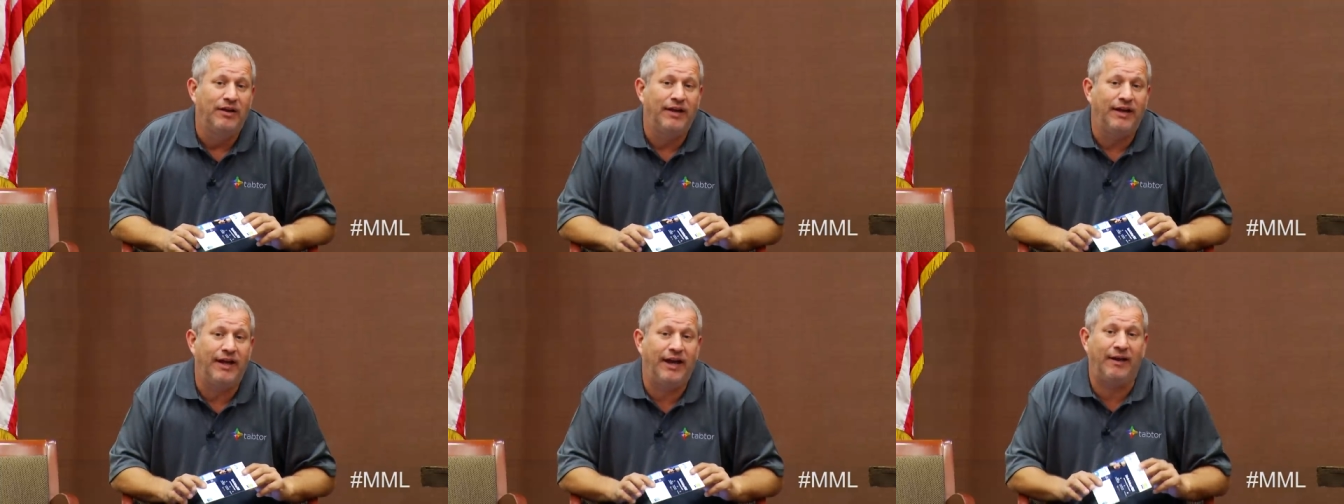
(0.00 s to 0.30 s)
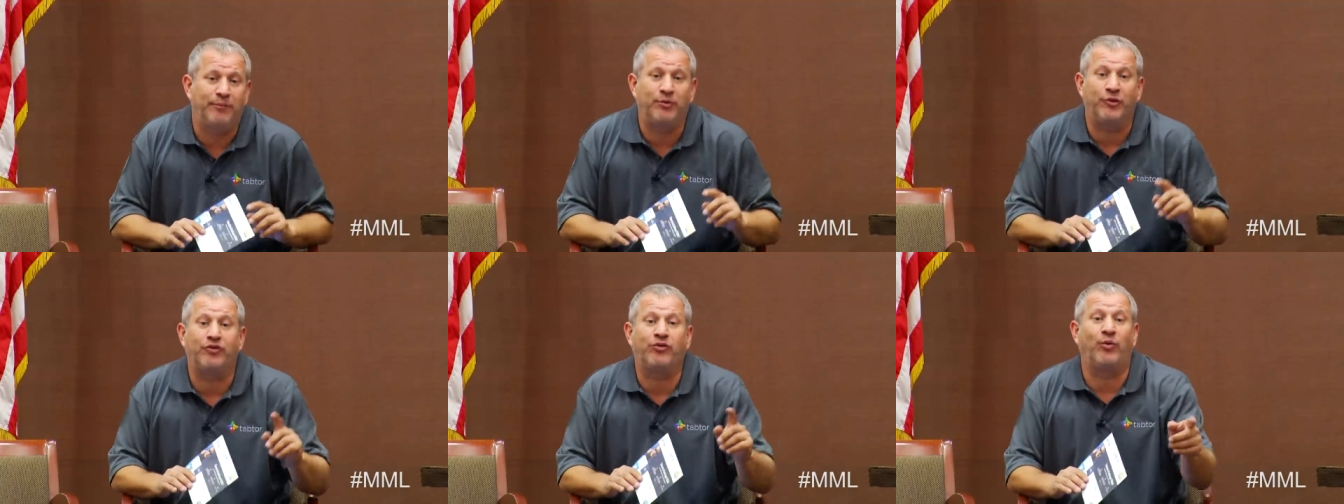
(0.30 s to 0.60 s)

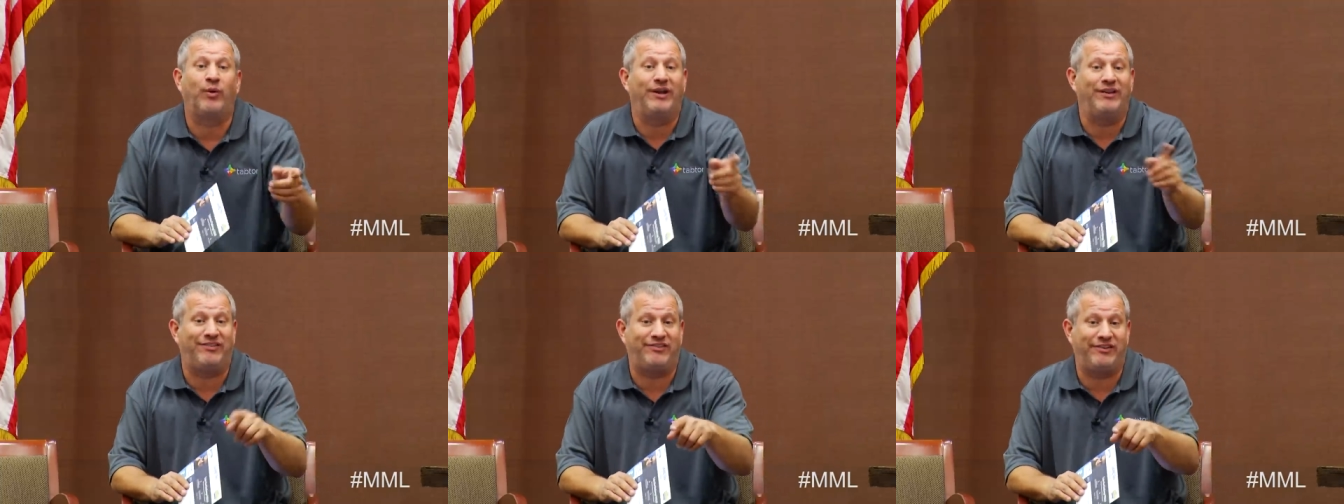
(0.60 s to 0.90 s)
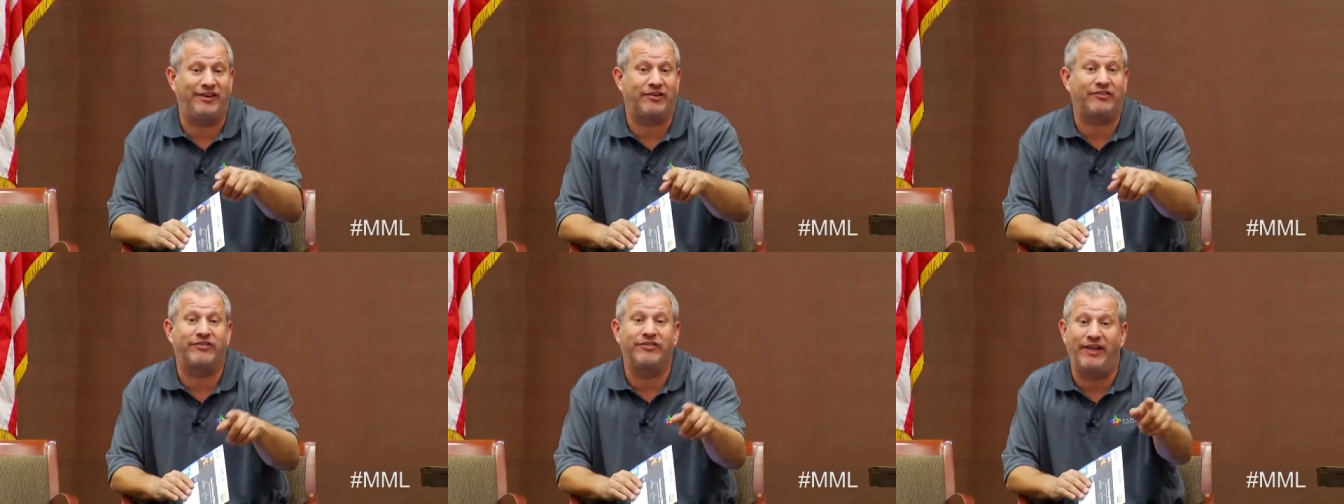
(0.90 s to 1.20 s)
April
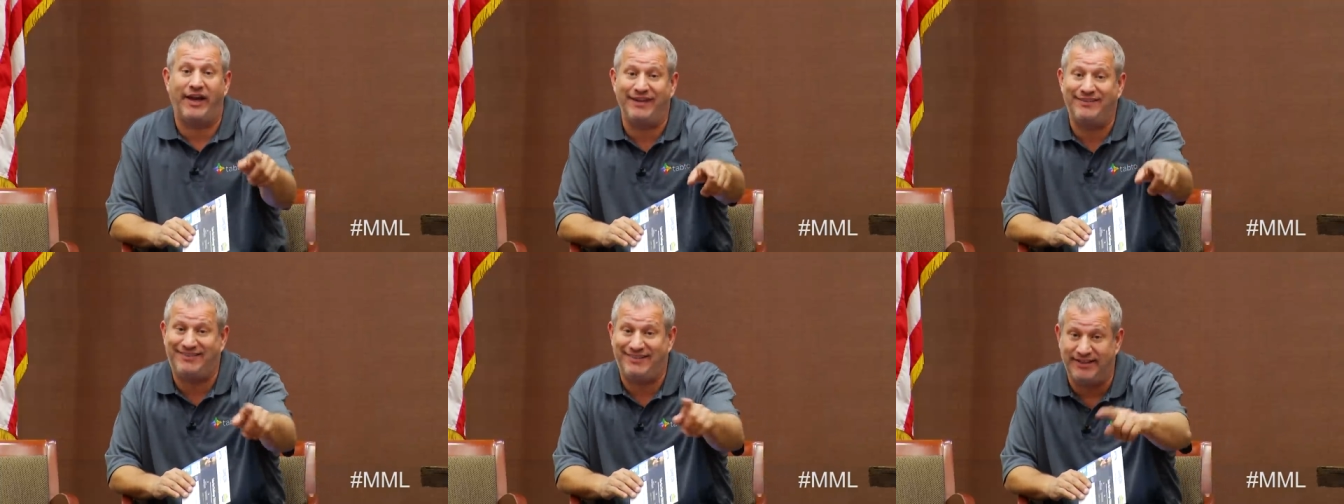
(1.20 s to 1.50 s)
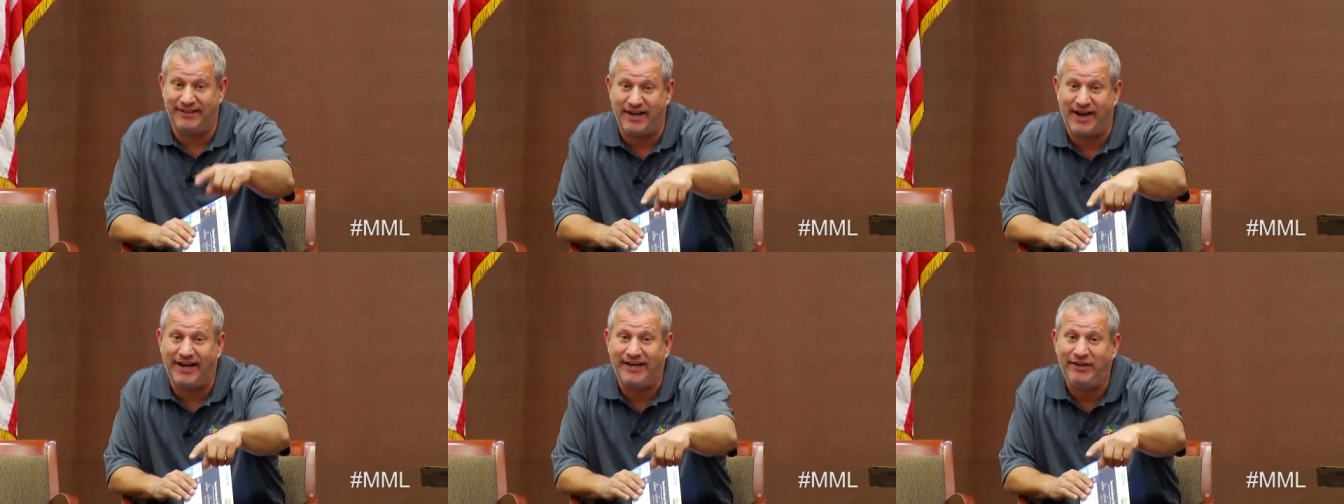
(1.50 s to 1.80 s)
26,
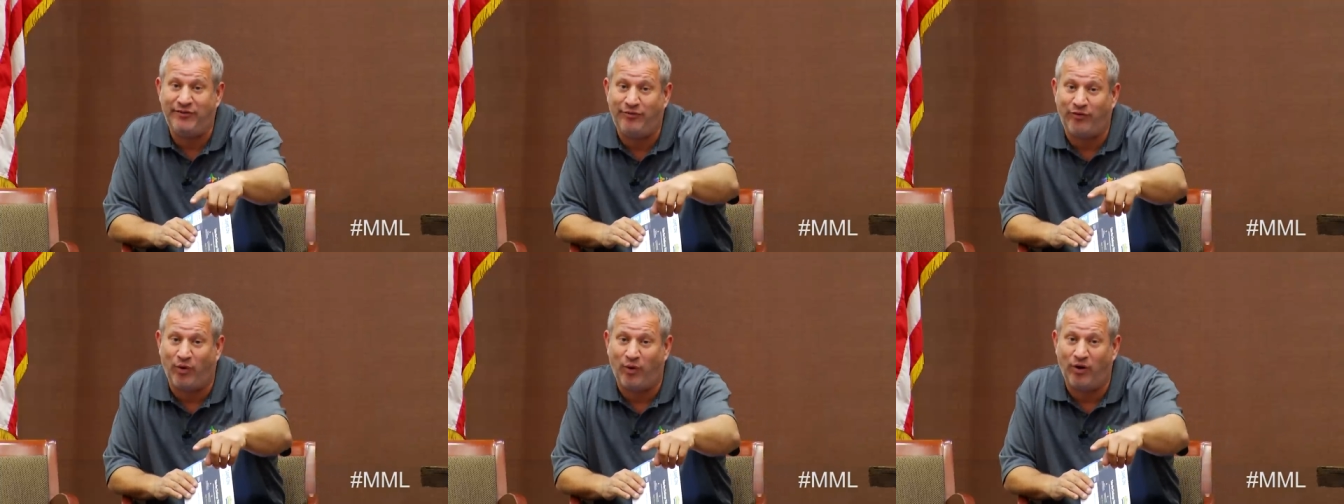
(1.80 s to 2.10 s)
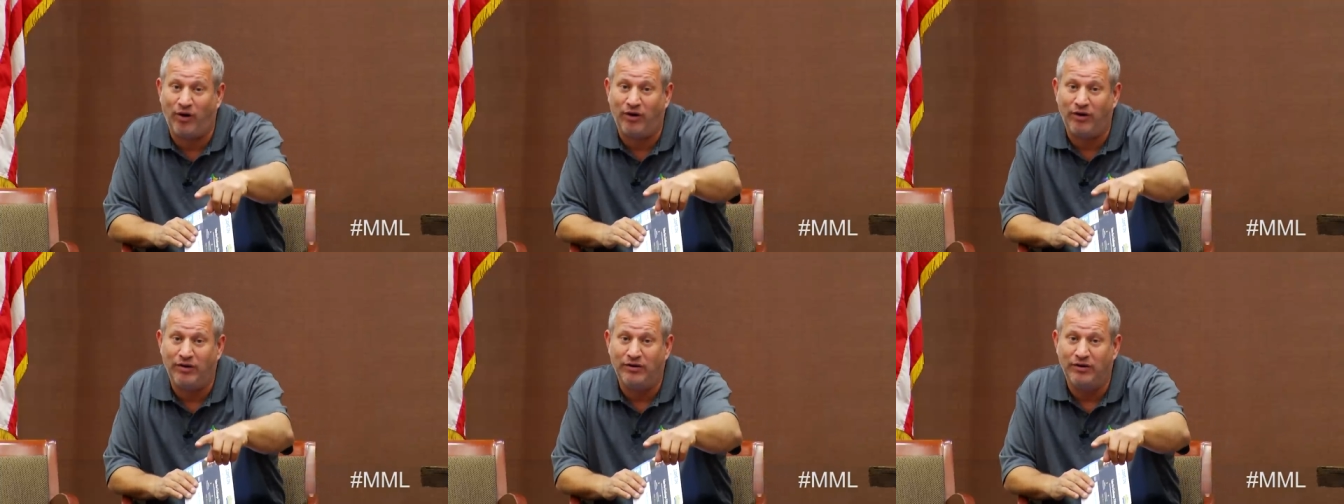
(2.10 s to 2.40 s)

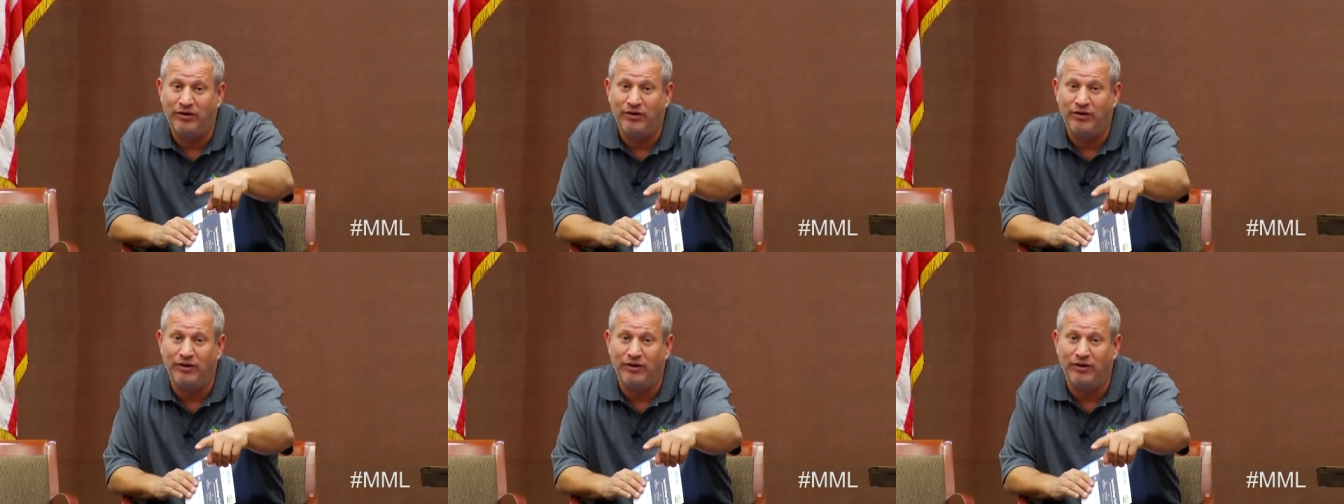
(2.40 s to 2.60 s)
1994. 84.